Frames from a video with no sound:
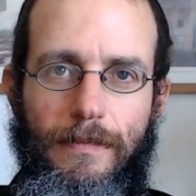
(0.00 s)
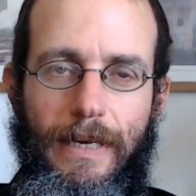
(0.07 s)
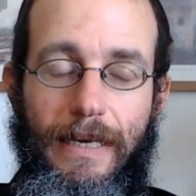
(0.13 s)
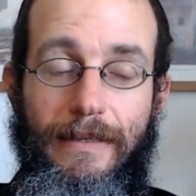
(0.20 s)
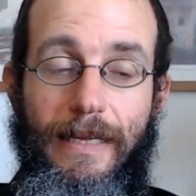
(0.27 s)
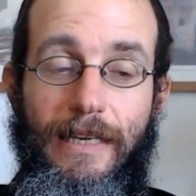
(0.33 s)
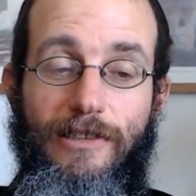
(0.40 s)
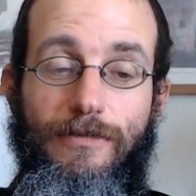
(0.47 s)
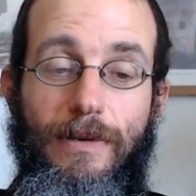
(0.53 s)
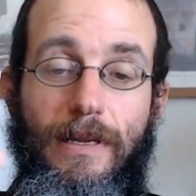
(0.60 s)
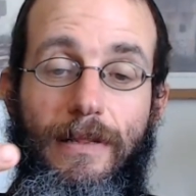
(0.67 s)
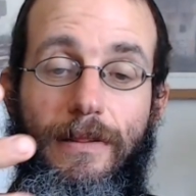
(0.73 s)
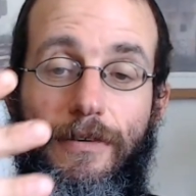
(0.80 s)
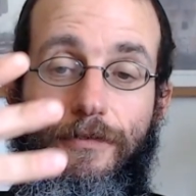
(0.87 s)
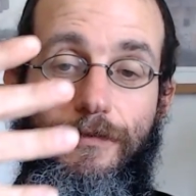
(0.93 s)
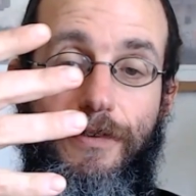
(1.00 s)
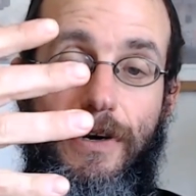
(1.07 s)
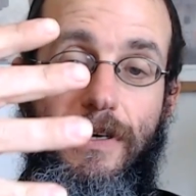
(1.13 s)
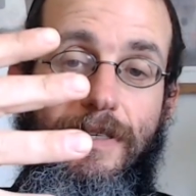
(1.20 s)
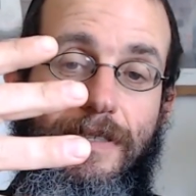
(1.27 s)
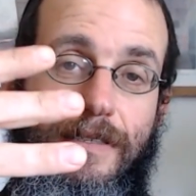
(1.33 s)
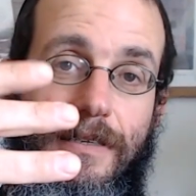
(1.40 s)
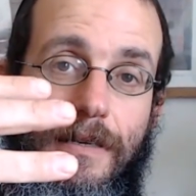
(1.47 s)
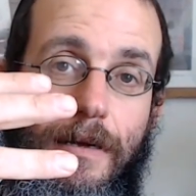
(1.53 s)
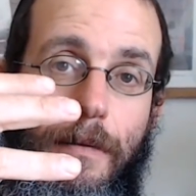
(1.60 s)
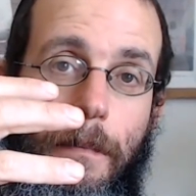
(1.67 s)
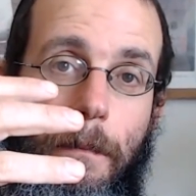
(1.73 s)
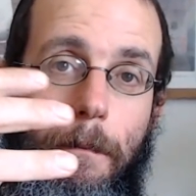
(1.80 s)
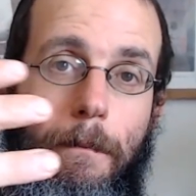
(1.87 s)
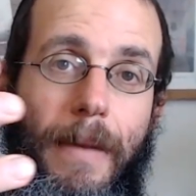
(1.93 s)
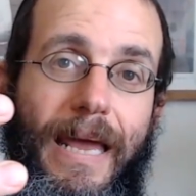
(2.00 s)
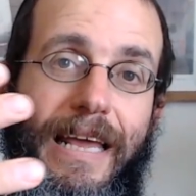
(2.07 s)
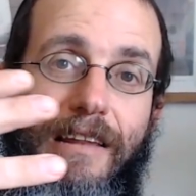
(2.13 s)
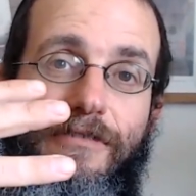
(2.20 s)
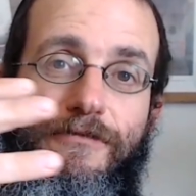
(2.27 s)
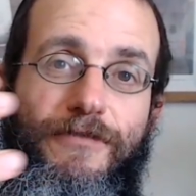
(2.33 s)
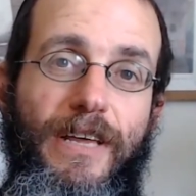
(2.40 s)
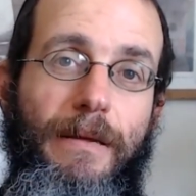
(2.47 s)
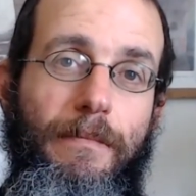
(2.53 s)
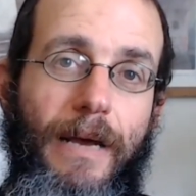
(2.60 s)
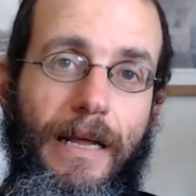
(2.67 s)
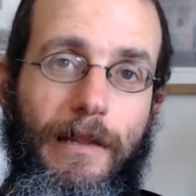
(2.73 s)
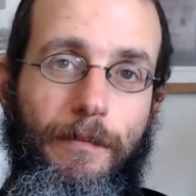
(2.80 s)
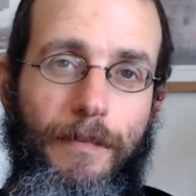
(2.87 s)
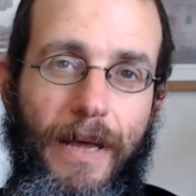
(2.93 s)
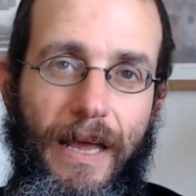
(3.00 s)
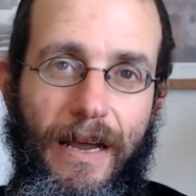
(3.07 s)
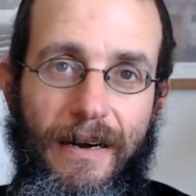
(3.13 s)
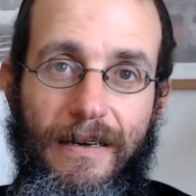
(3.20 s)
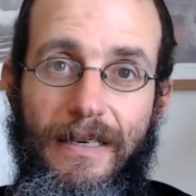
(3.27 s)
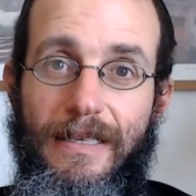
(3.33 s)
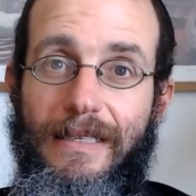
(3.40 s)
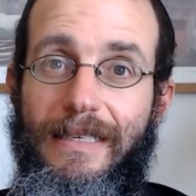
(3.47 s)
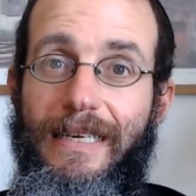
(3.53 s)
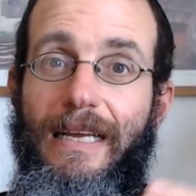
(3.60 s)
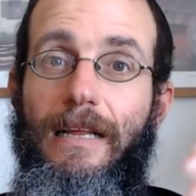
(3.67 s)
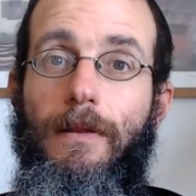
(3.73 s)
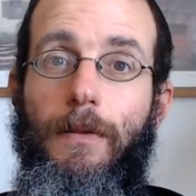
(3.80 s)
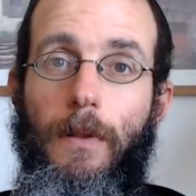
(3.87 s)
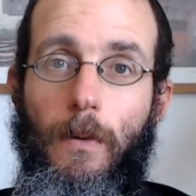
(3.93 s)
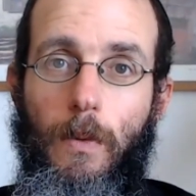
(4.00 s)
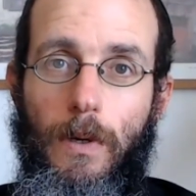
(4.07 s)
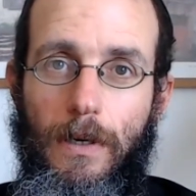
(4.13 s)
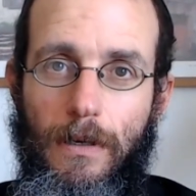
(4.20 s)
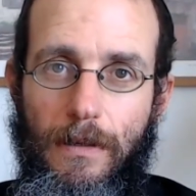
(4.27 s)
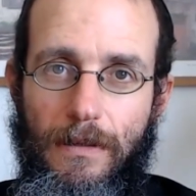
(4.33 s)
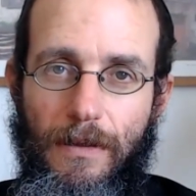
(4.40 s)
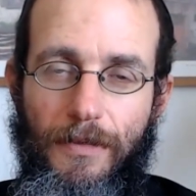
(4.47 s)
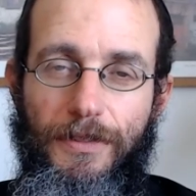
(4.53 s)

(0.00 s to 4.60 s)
and that's really the first male-female pair in the world,